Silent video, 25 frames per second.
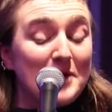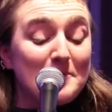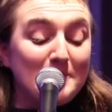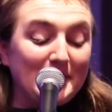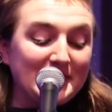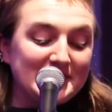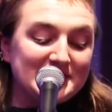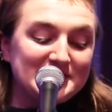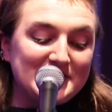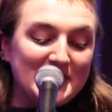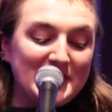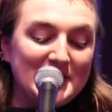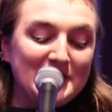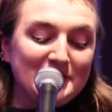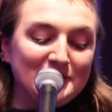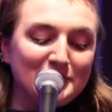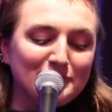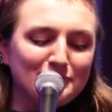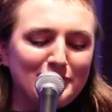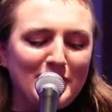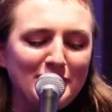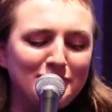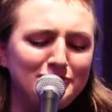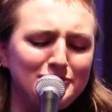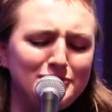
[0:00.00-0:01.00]
by saying
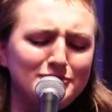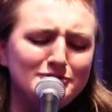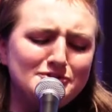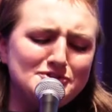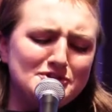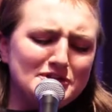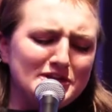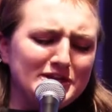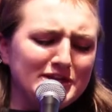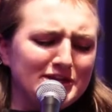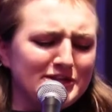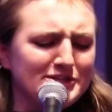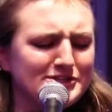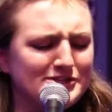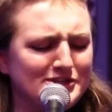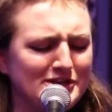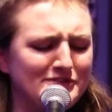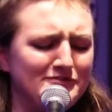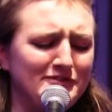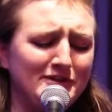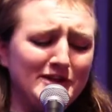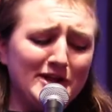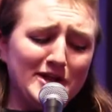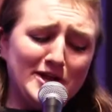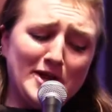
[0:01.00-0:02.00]
that refugees
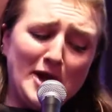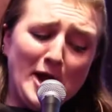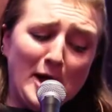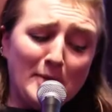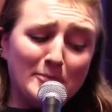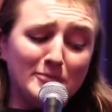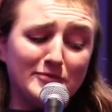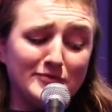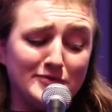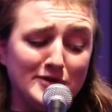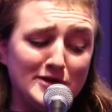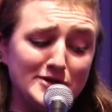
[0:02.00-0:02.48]
living in camps